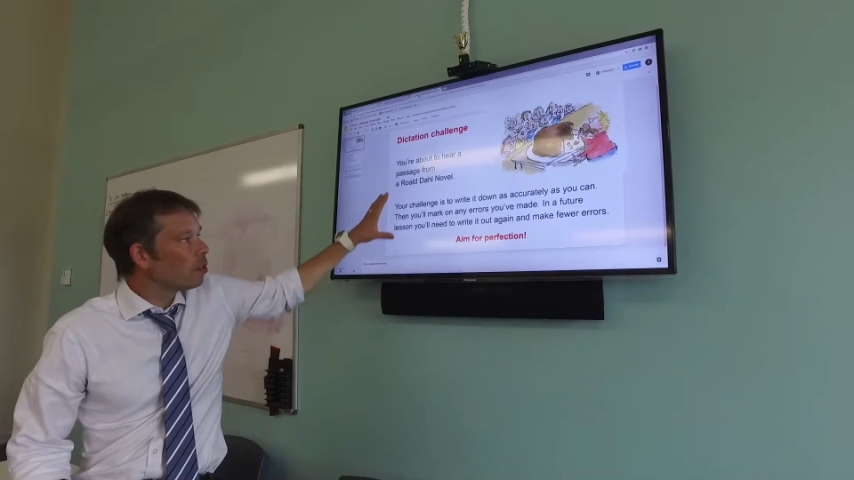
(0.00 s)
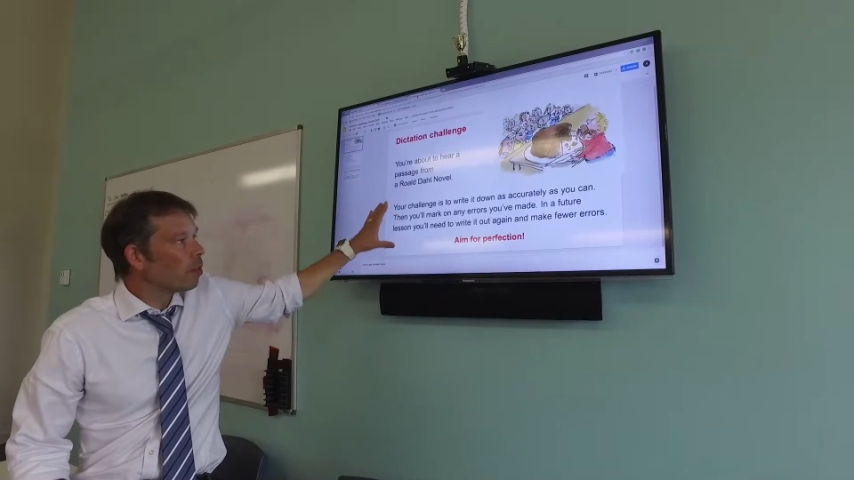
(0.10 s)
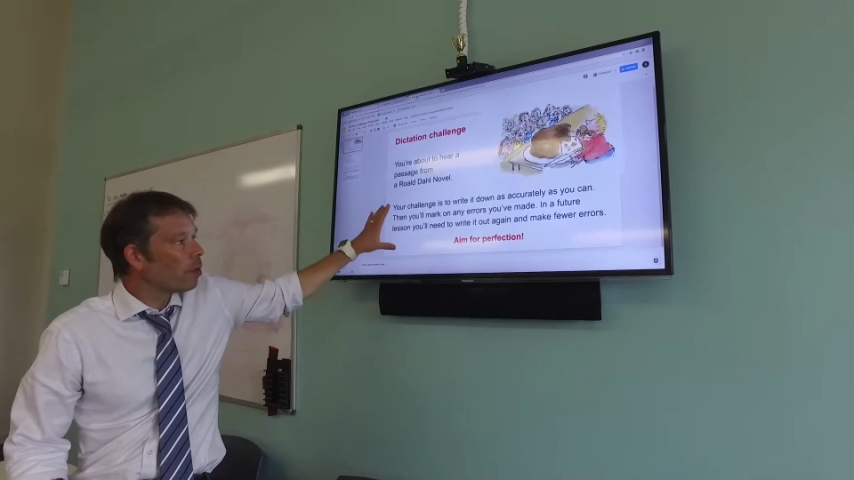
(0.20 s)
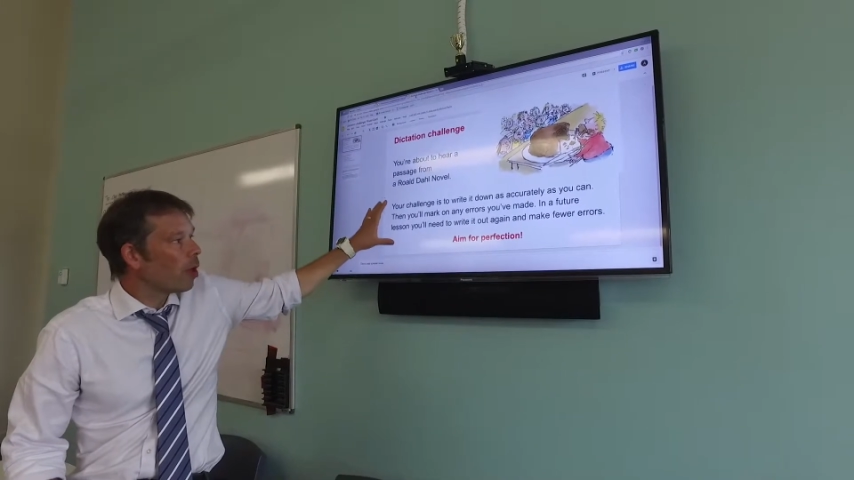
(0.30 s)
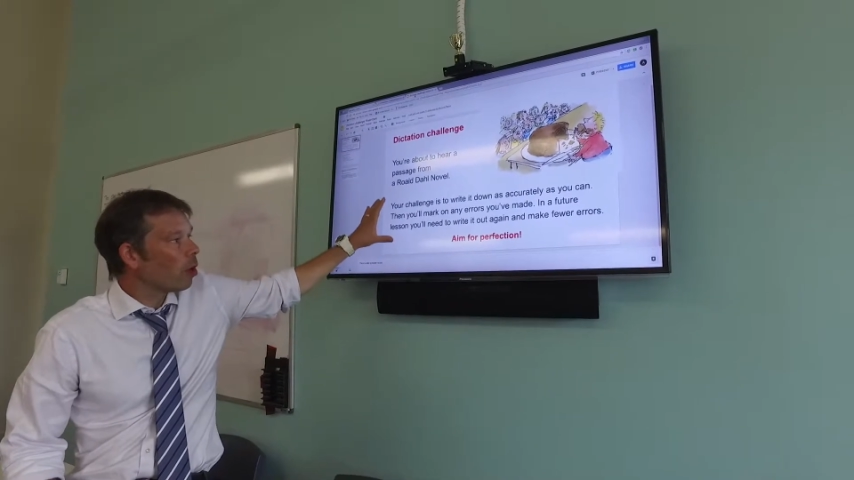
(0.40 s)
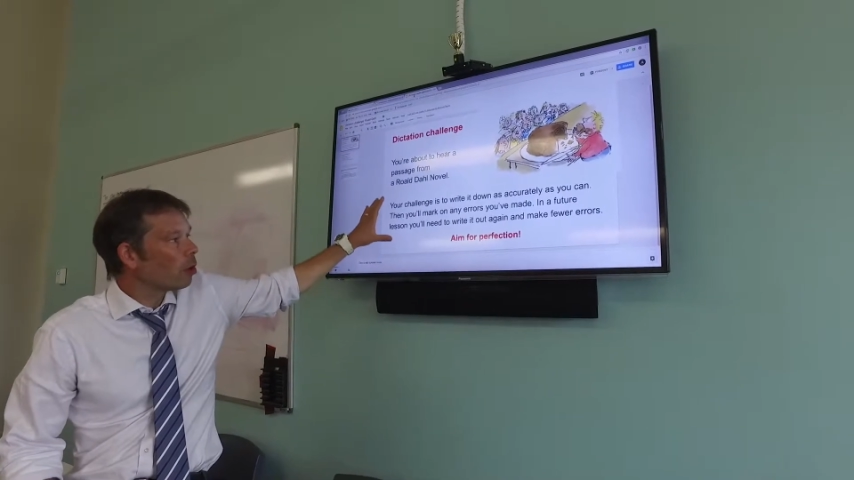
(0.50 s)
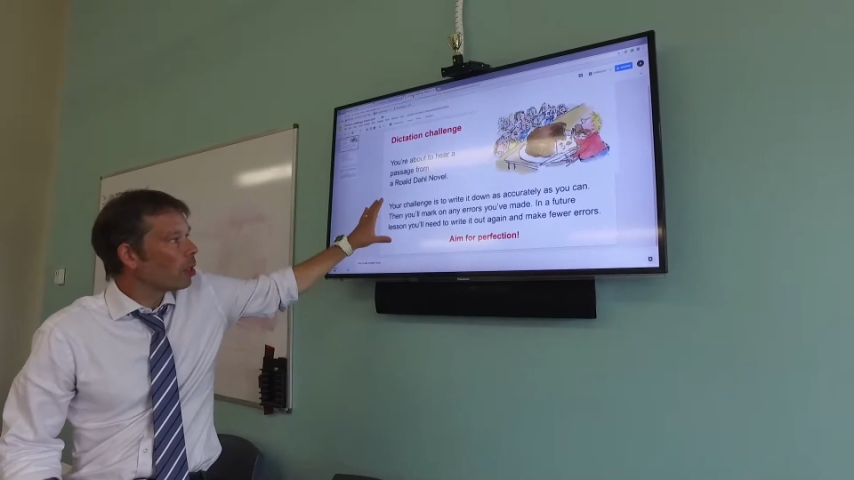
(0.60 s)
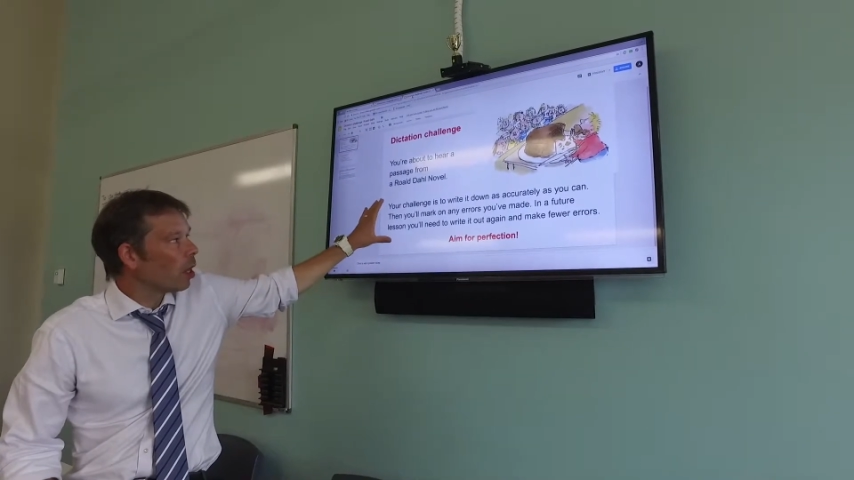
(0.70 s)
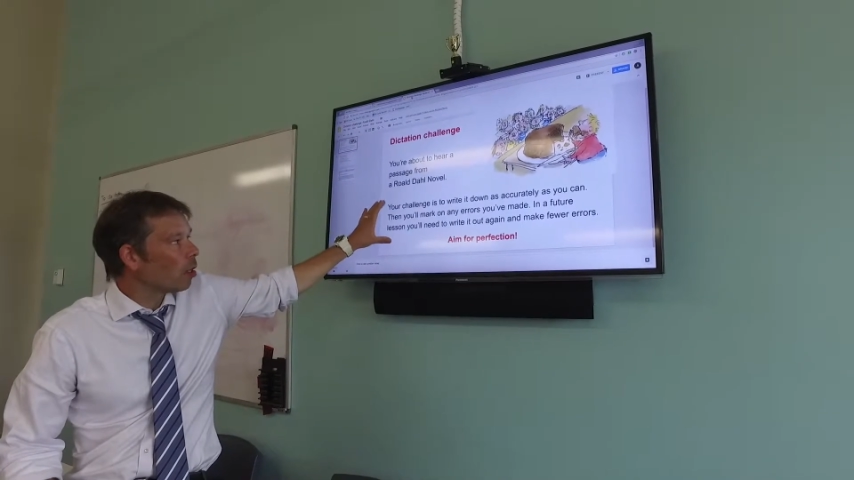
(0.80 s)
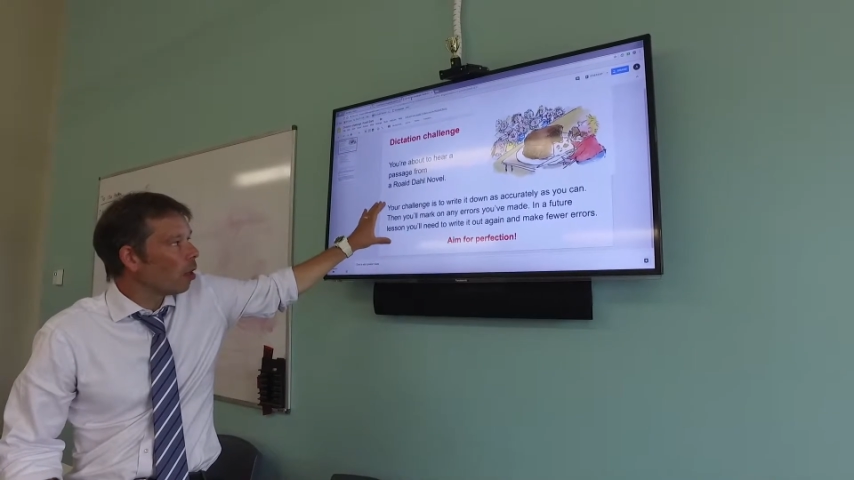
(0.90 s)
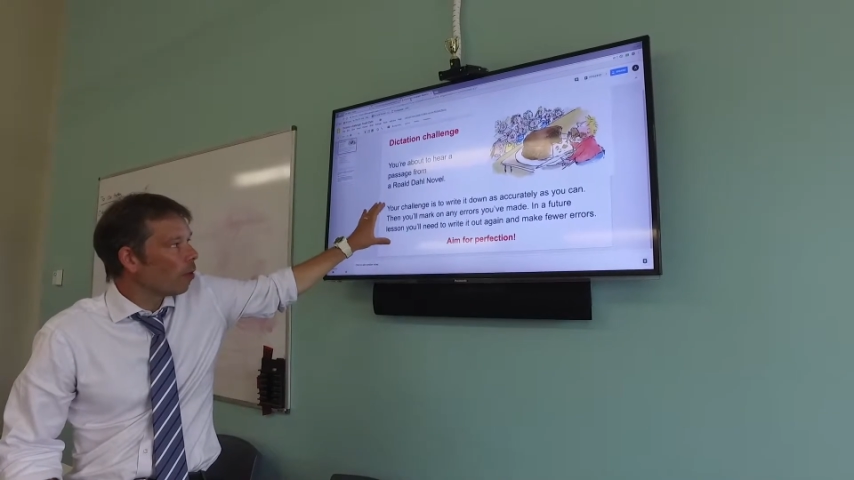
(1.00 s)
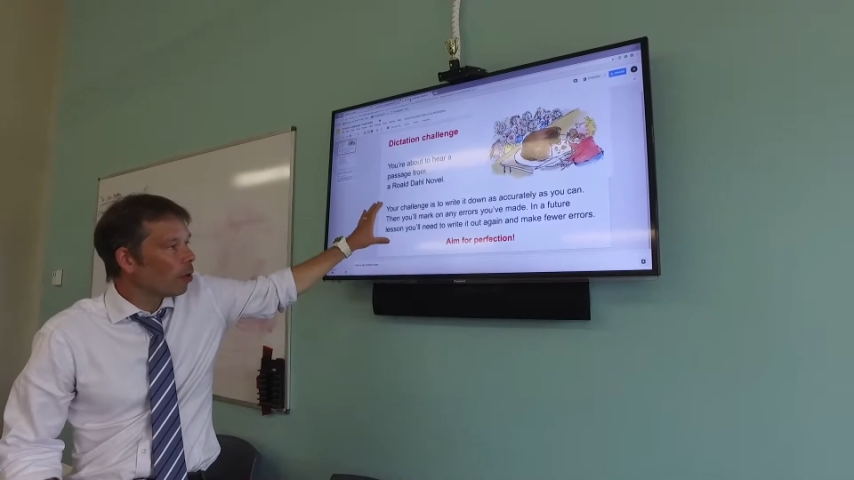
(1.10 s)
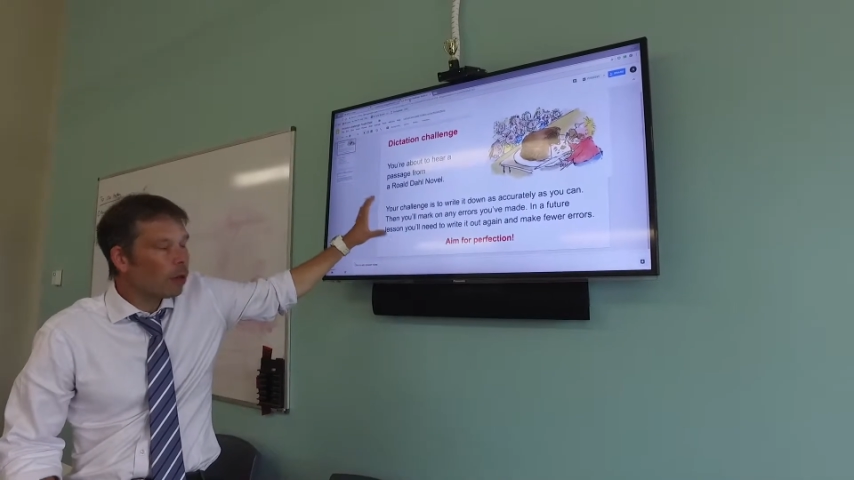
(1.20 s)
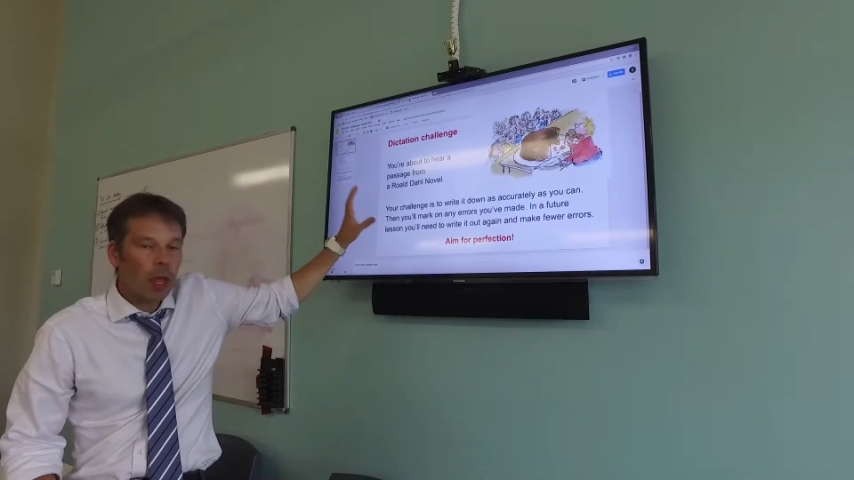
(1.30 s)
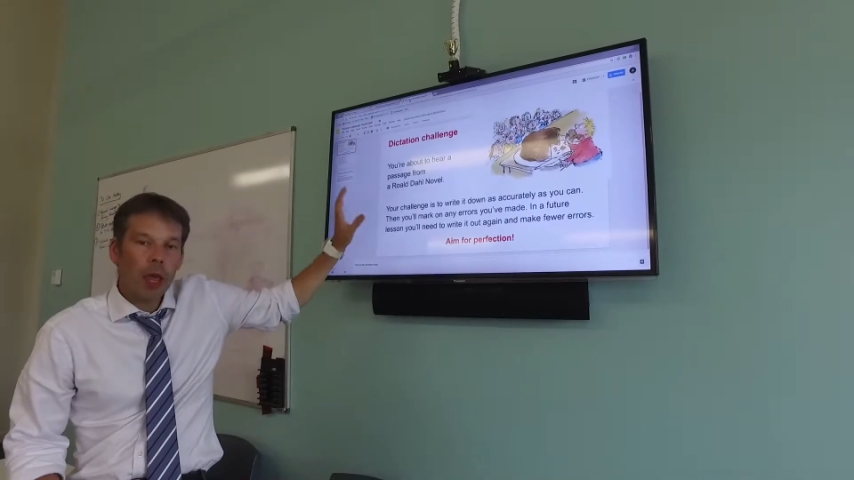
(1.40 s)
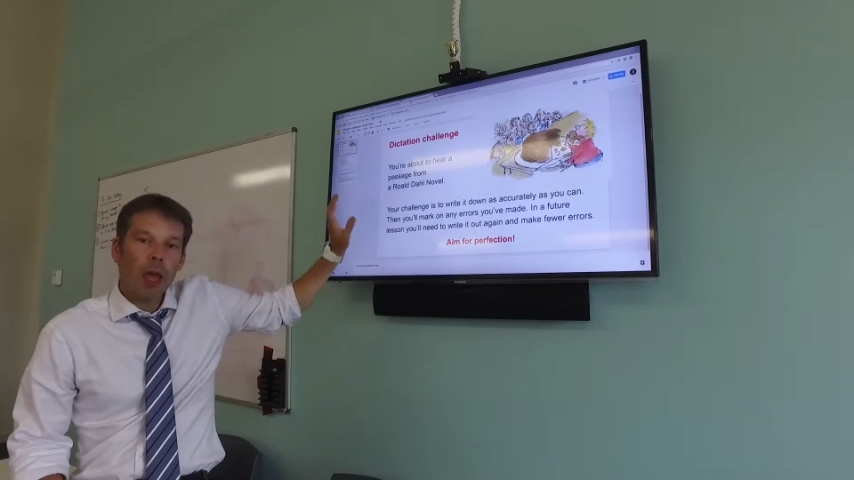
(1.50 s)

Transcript: from a Roald Dahl novel,